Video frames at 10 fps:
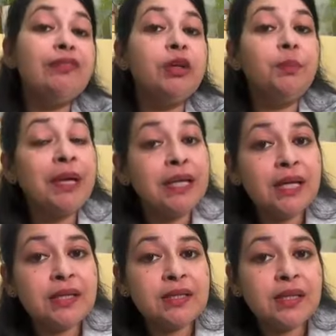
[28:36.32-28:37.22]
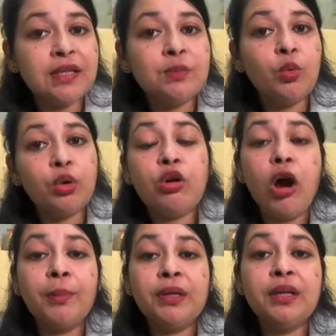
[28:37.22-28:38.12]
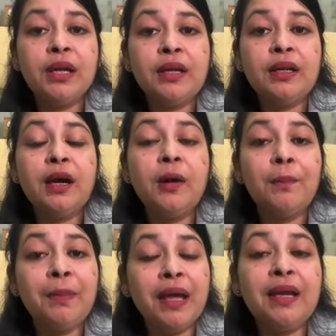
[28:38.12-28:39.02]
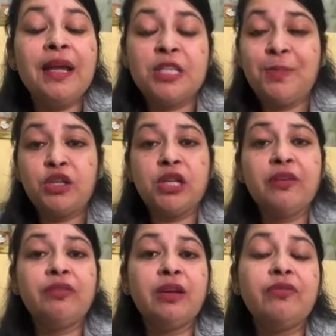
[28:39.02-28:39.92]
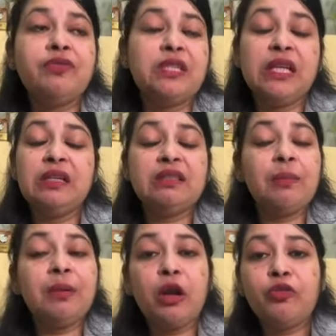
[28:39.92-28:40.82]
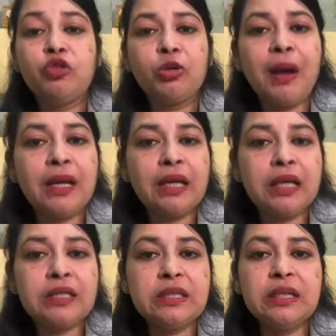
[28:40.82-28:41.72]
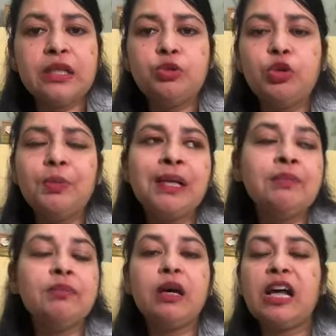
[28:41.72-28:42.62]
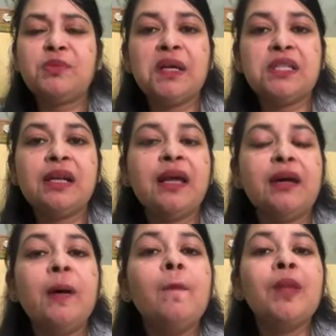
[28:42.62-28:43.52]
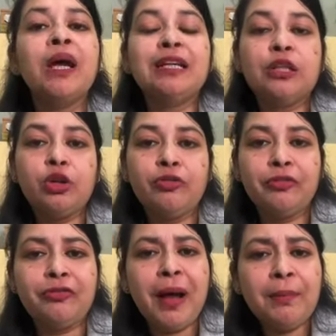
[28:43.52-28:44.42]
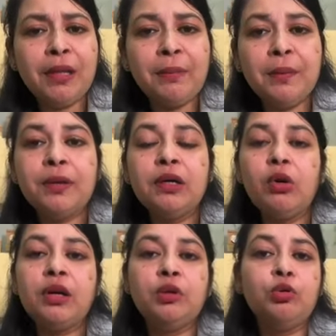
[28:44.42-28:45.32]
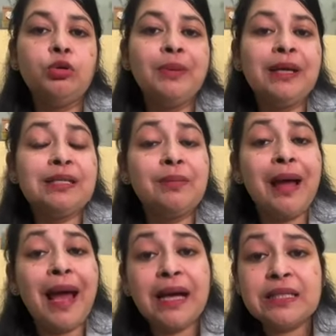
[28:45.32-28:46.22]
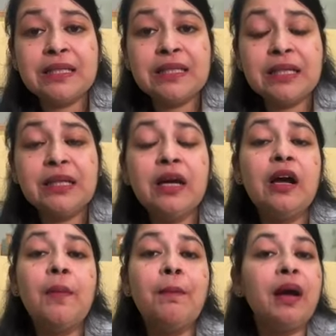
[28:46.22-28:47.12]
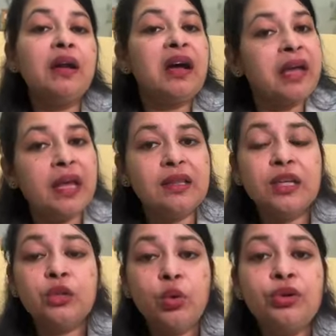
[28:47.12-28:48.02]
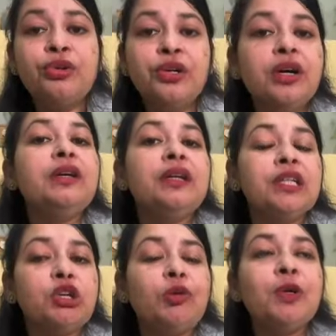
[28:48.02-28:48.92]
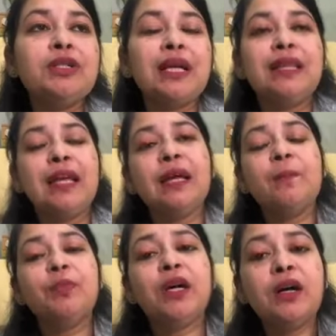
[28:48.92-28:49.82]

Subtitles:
Even PTSD is more common in men, especially if they've seen some kind of a traumatic incident. It could be as basic like a death of a family member, or it could be some accident. But again, they don't really reach out, because I think